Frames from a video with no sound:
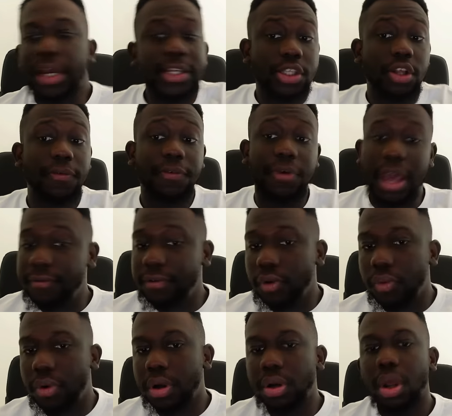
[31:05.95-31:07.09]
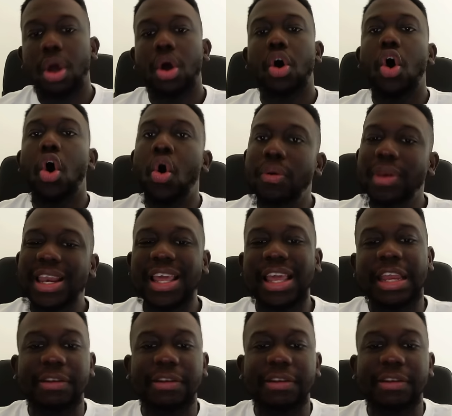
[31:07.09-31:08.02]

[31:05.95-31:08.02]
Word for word: It's not for everyone. Only